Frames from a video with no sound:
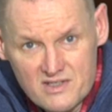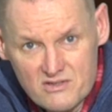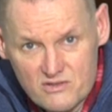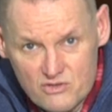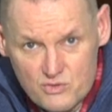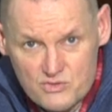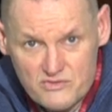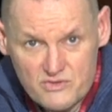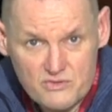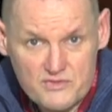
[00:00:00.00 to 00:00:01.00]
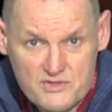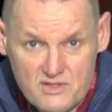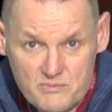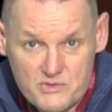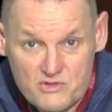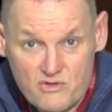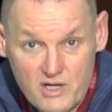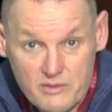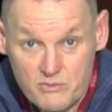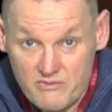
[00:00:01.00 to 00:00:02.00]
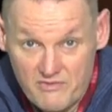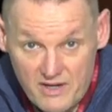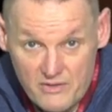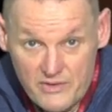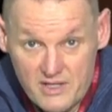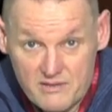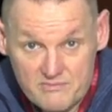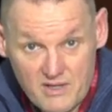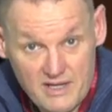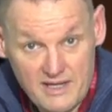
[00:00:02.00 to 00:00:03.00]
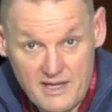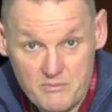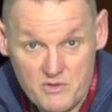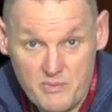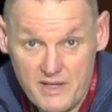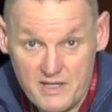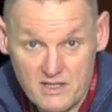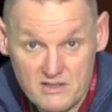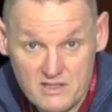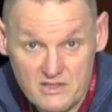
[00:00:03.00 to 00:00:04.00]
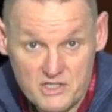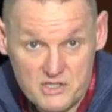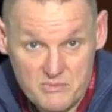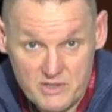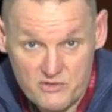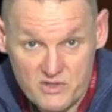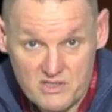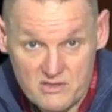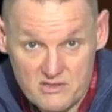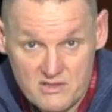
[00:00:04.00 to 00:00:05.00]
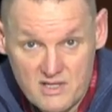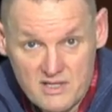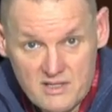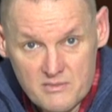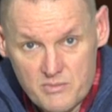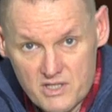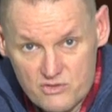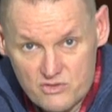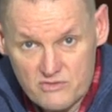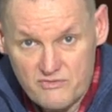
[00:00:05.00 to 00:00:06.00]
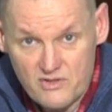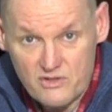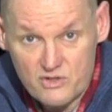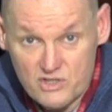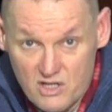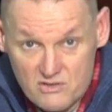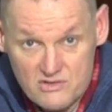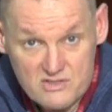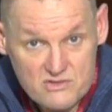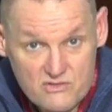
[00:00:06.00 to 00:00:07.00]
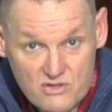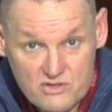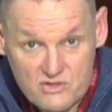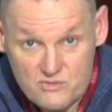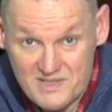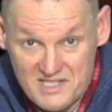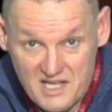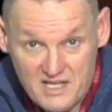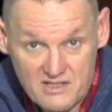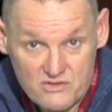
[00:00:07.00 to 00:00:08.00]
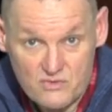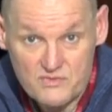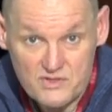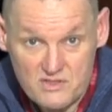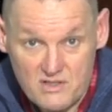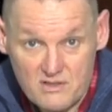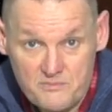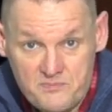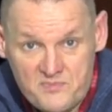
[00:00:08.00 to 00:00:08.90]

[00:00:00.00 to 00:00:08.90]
The dose of Duphaston prescribed will vary, again, depending on the condition being treated. Make sure to follow your doctor's instructions when taking Duphaston.